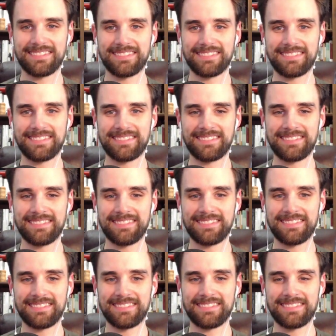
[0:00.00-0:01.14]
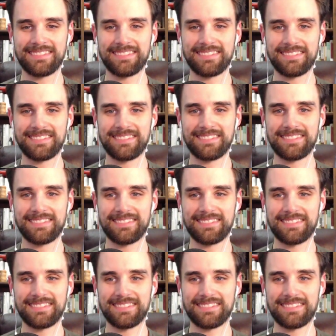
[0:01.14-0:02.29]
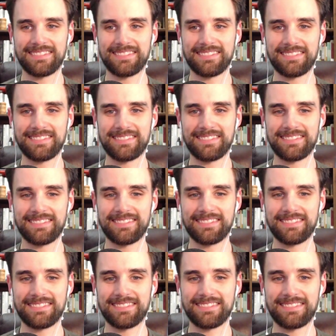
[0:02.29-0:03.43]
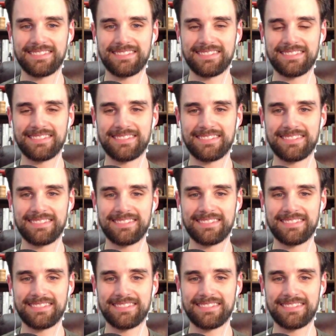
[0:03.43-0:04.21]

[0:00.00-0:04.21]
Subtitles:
The person shown says nothing.